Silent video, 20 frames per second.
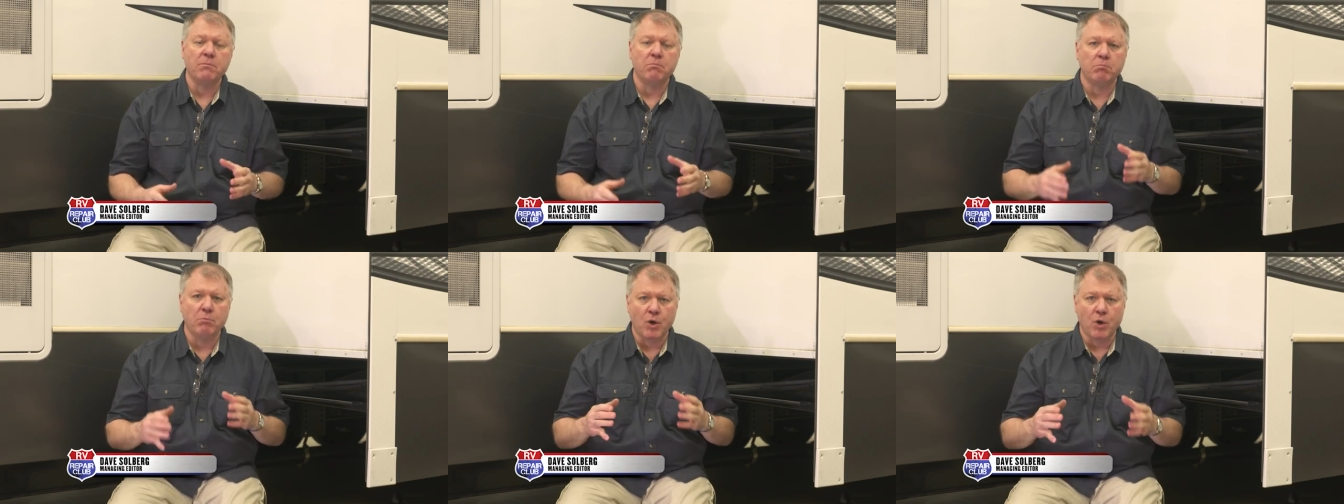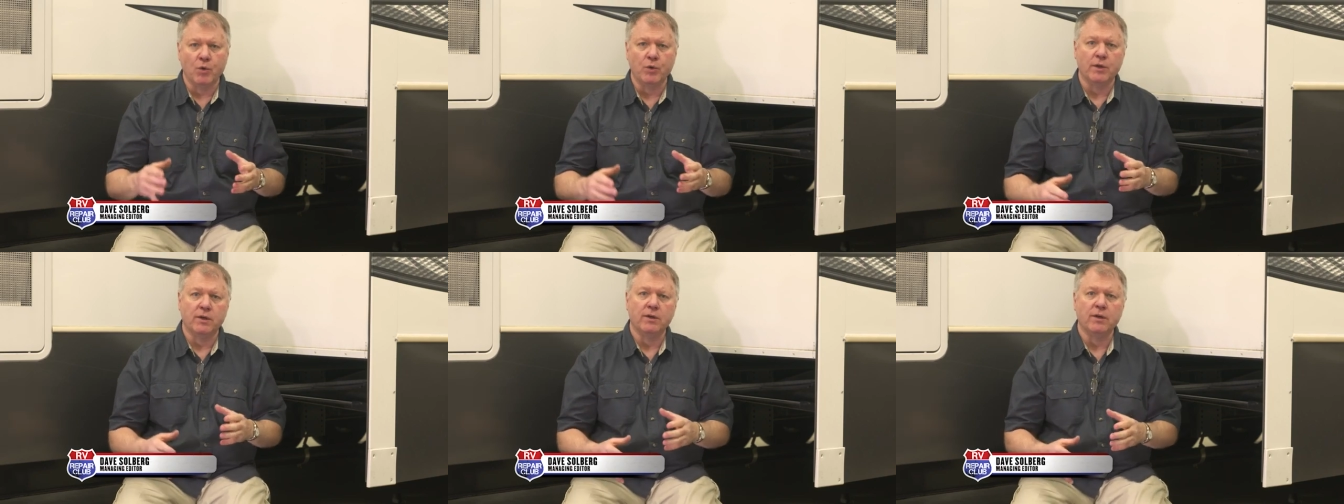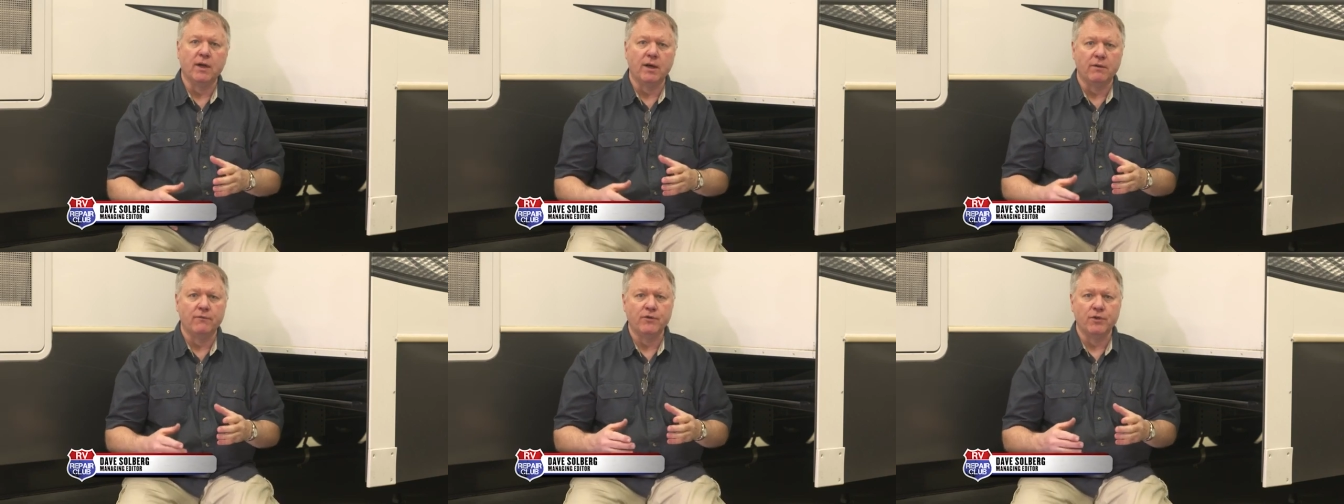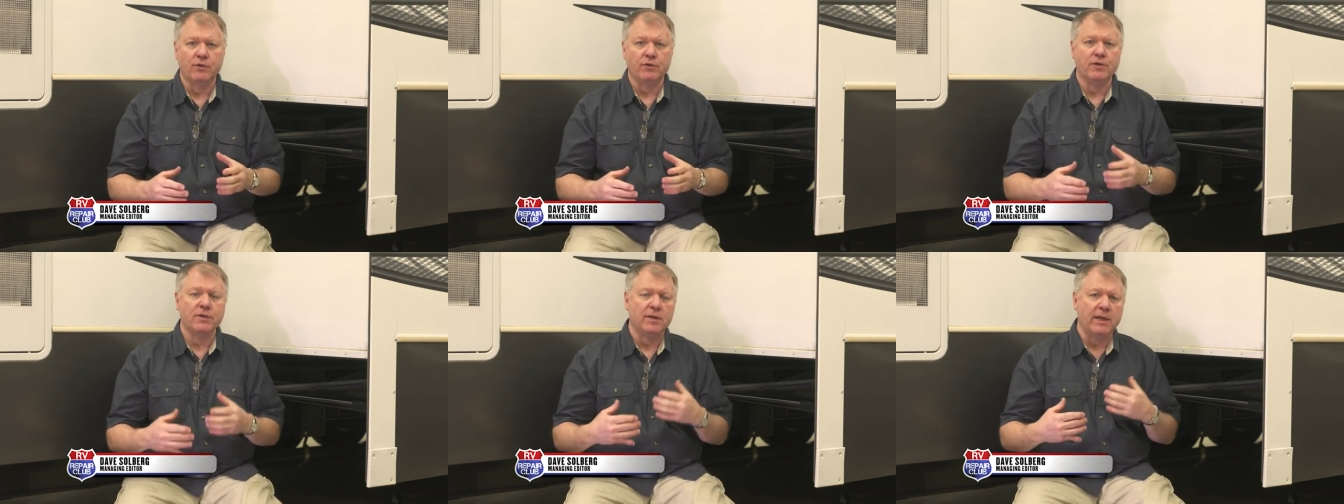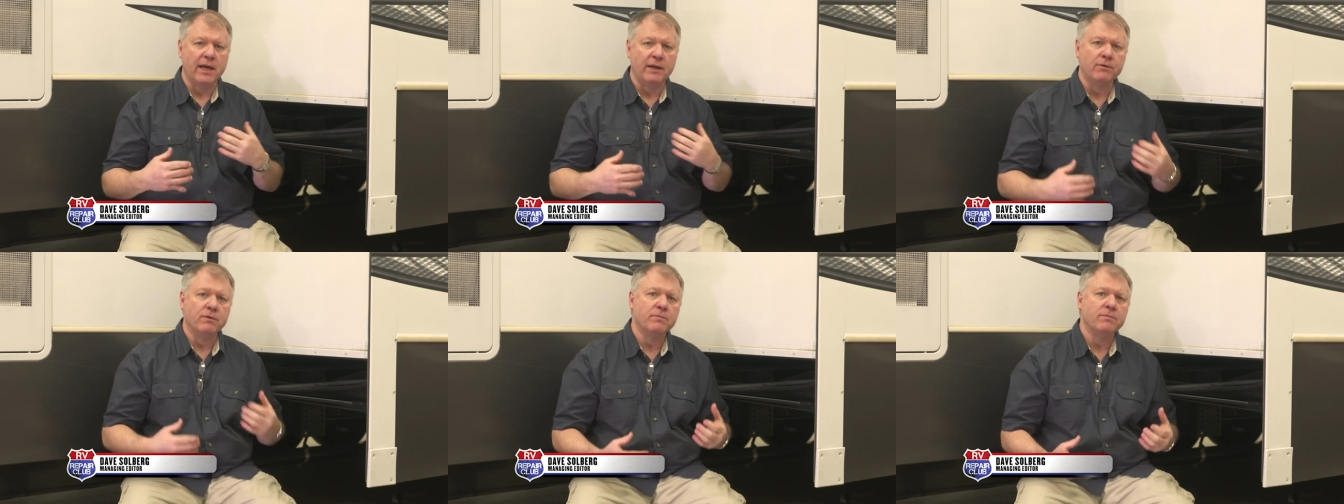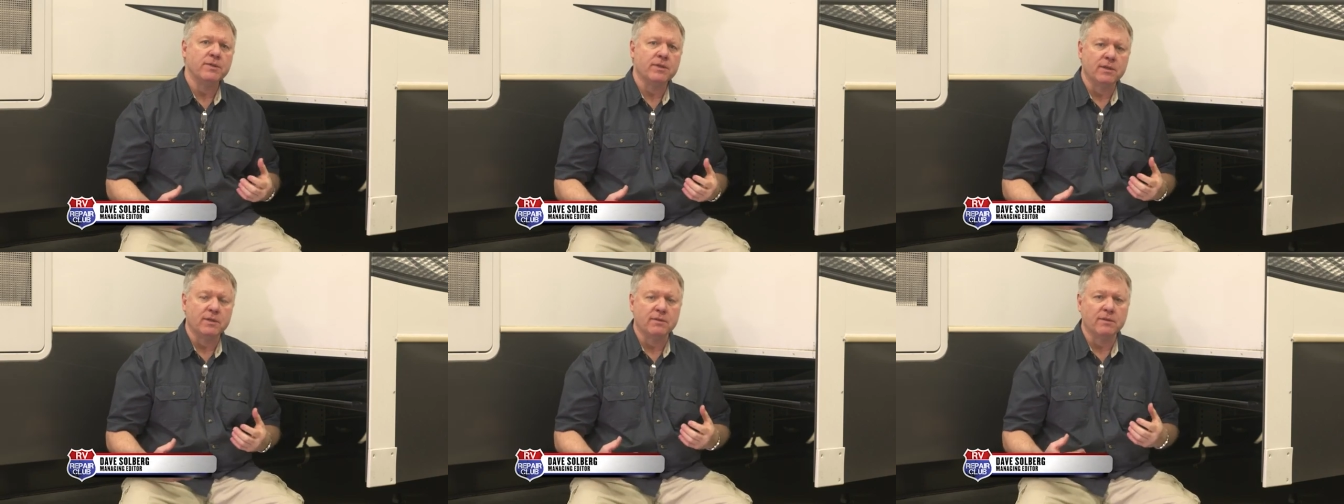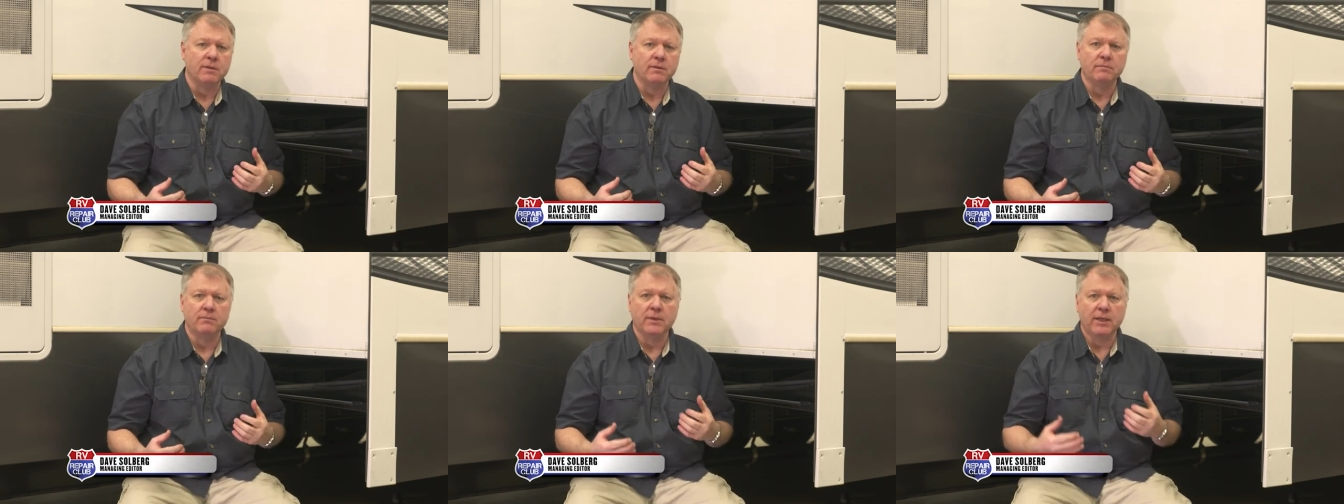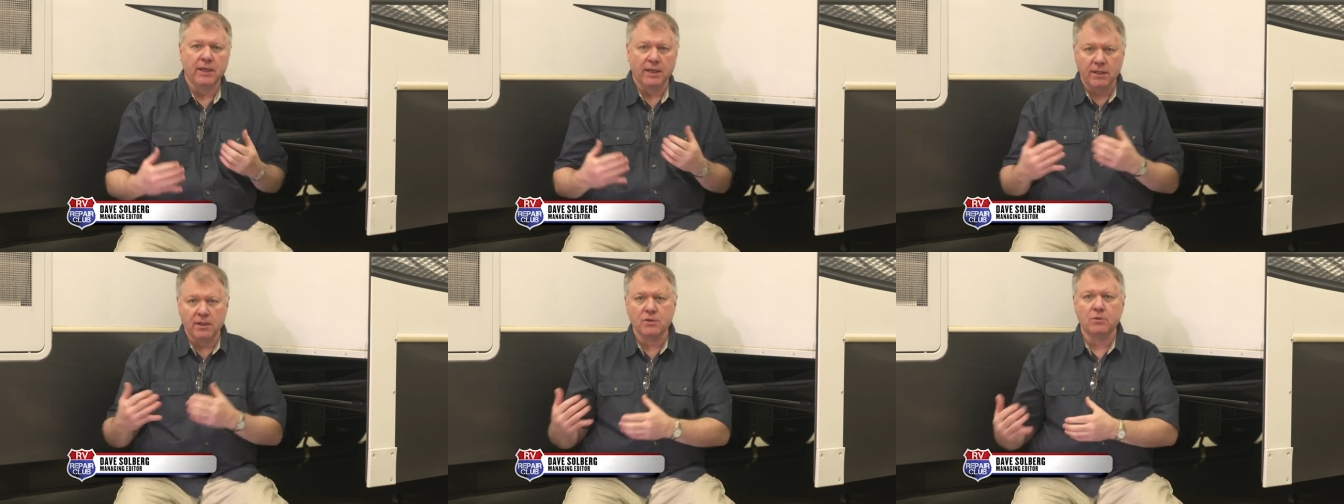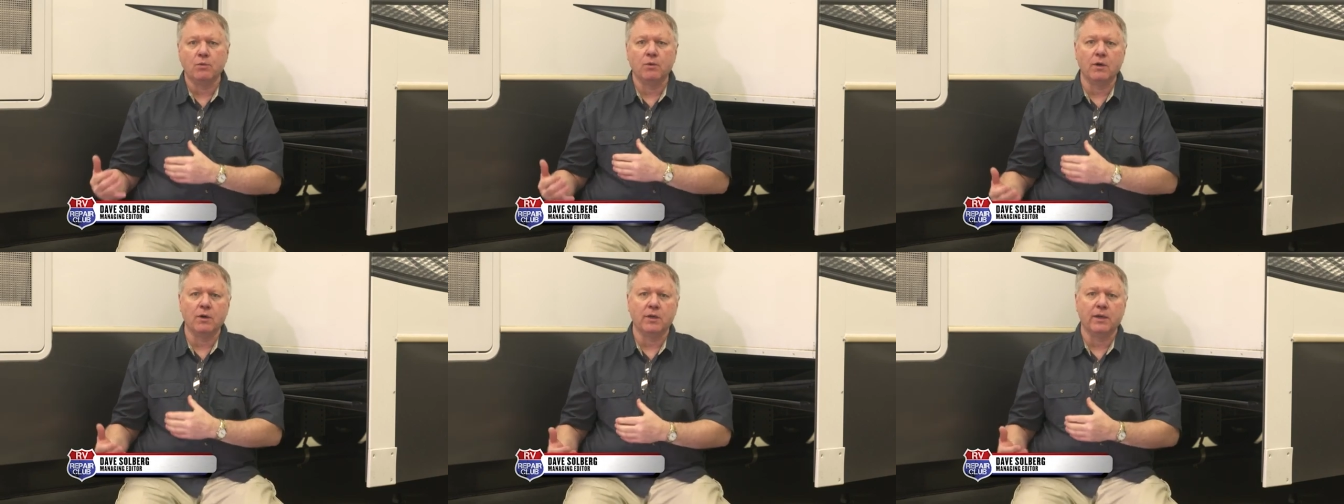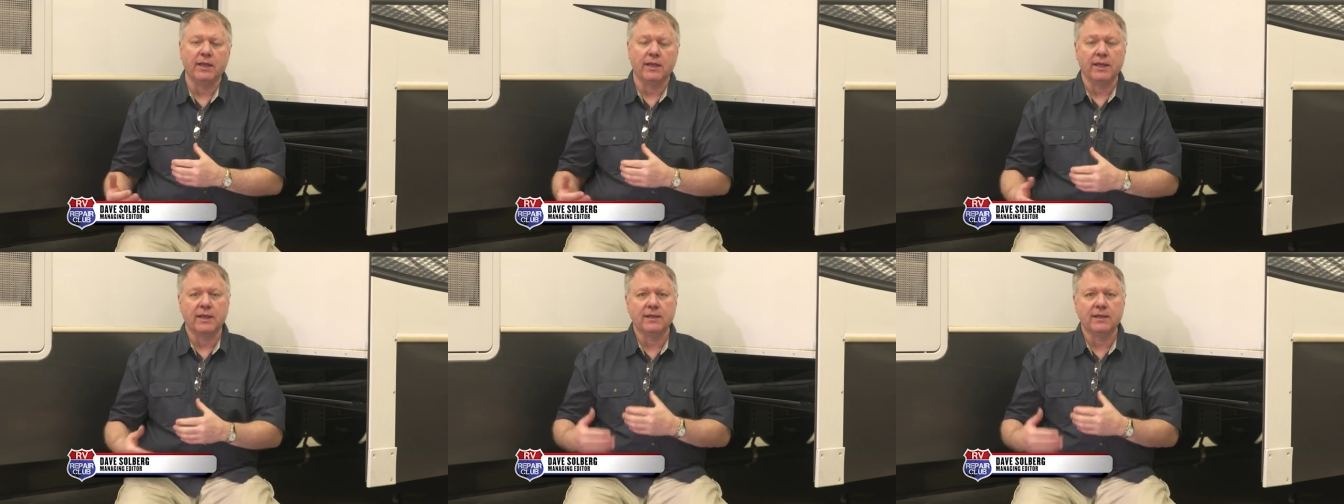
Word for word: the motor of your slide room system is working,